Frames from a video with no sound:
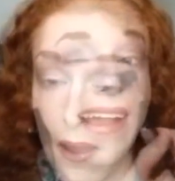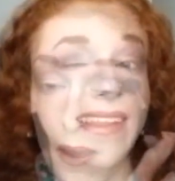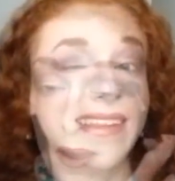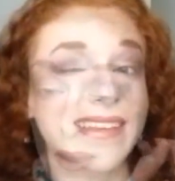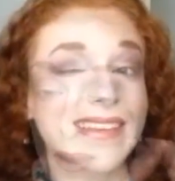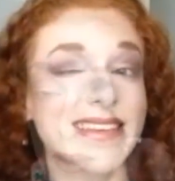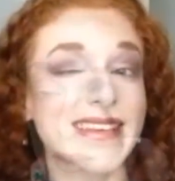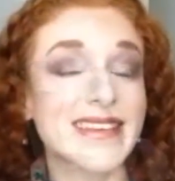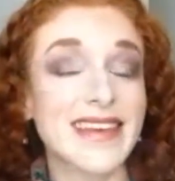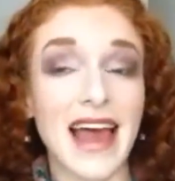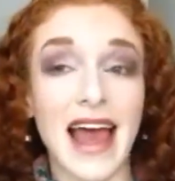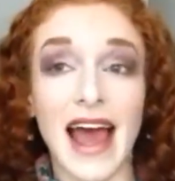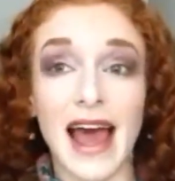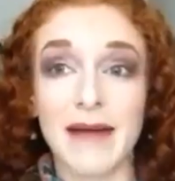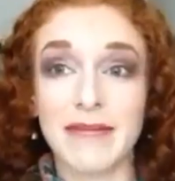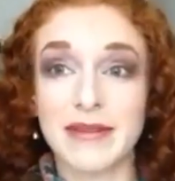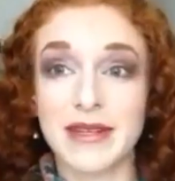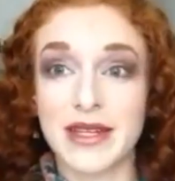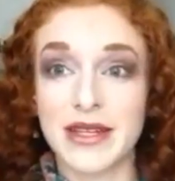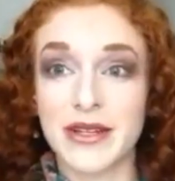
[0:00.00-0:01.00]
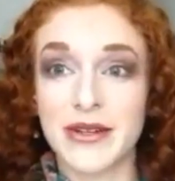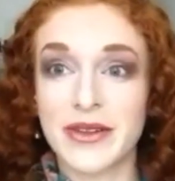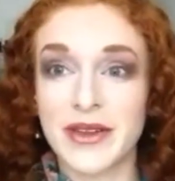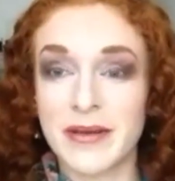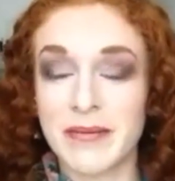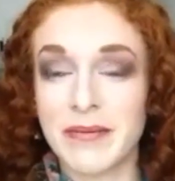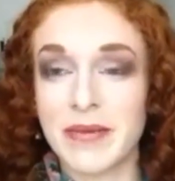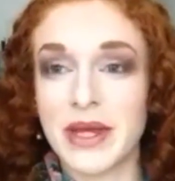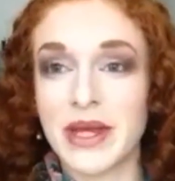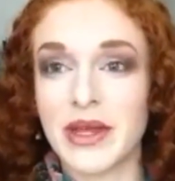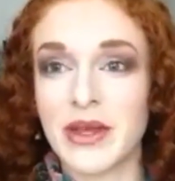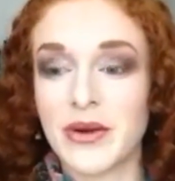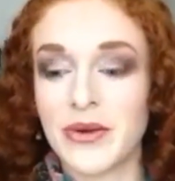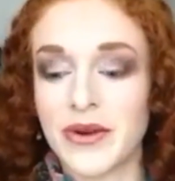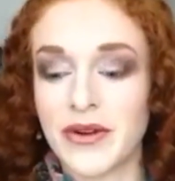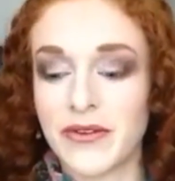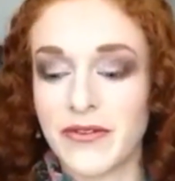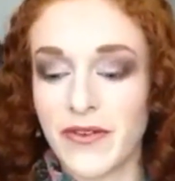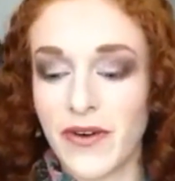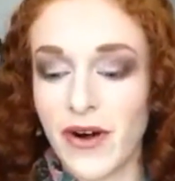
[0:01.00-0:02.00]
This is absolutely
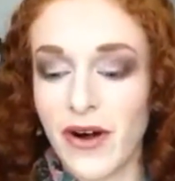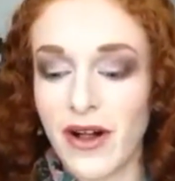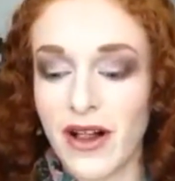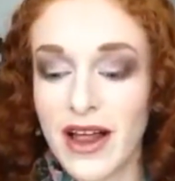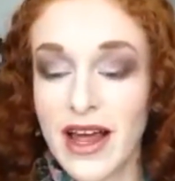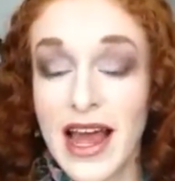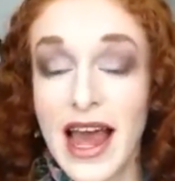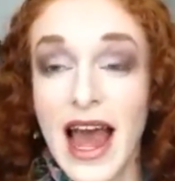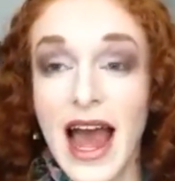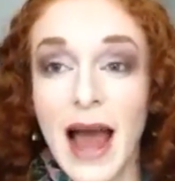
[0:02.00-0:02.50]
beautiful.